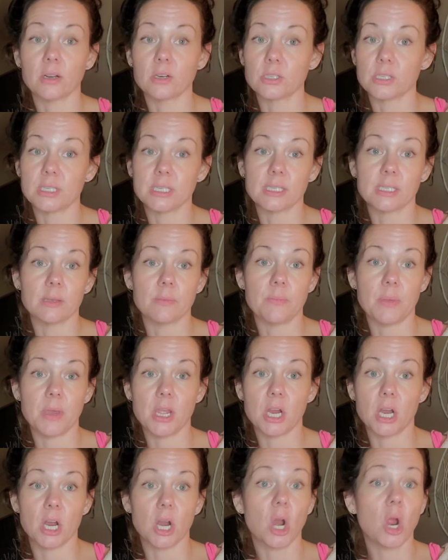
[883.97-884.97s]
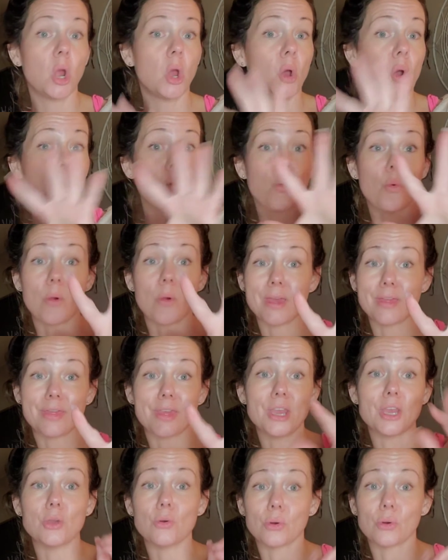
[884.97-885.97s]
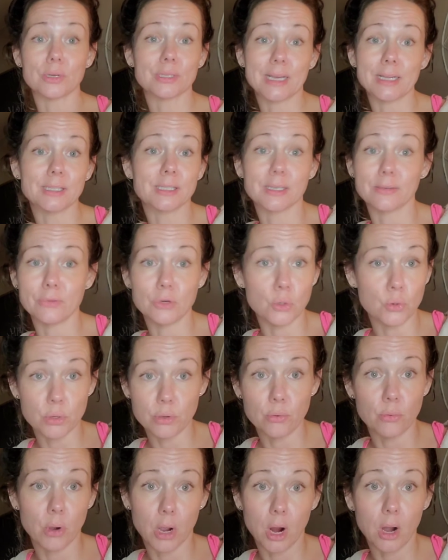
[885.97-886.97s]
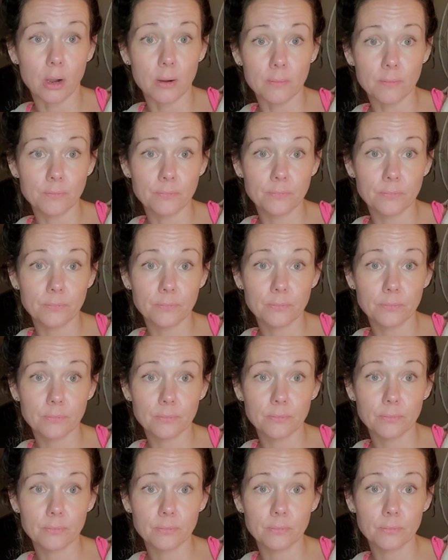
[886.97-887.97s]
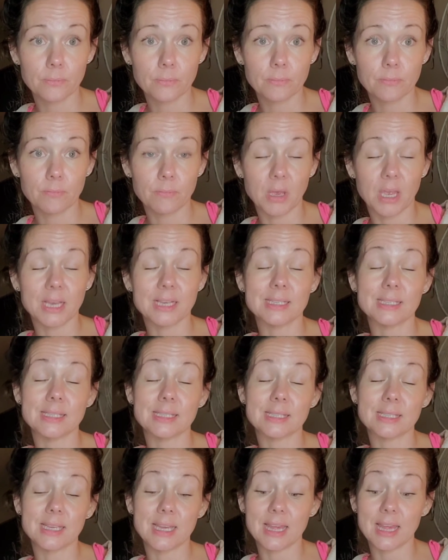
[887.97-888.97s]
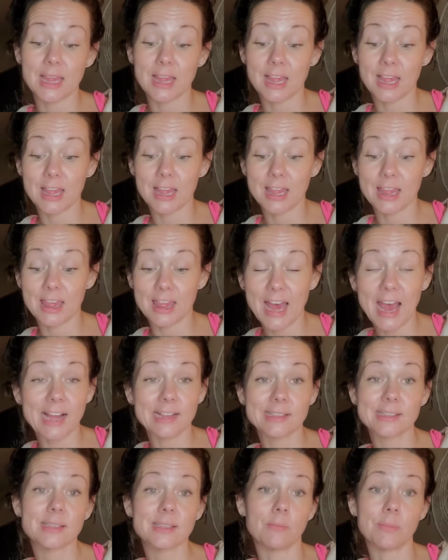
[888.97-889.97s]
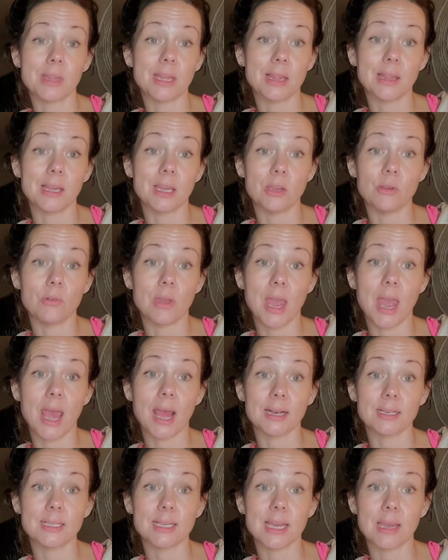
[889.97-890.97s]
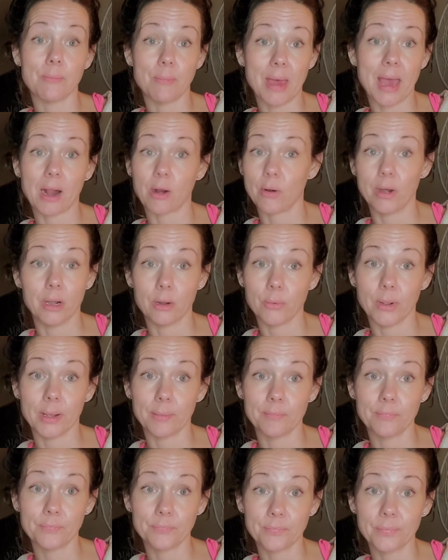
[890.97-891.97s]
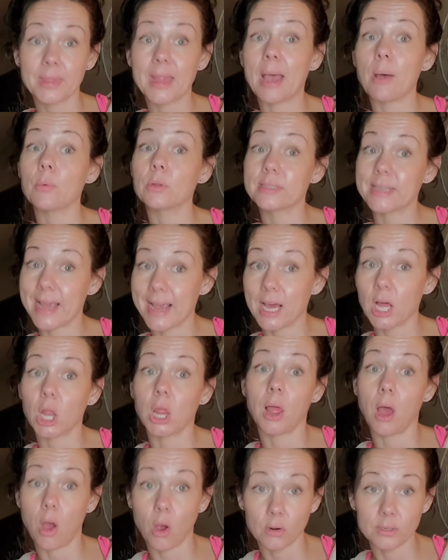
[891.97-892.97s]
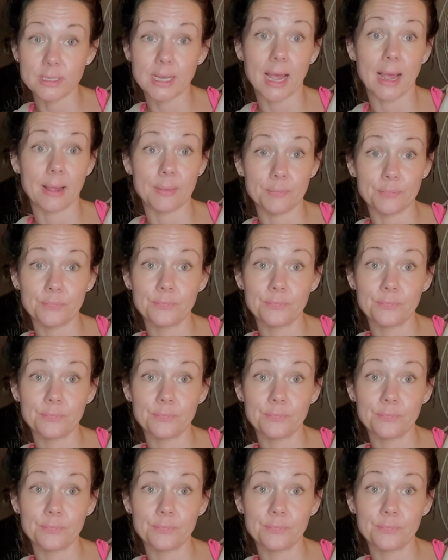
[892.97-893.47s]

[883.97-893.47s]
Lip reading: disappear with your sense of who you are. Because that's something that you can't get back right away. That will take a long time.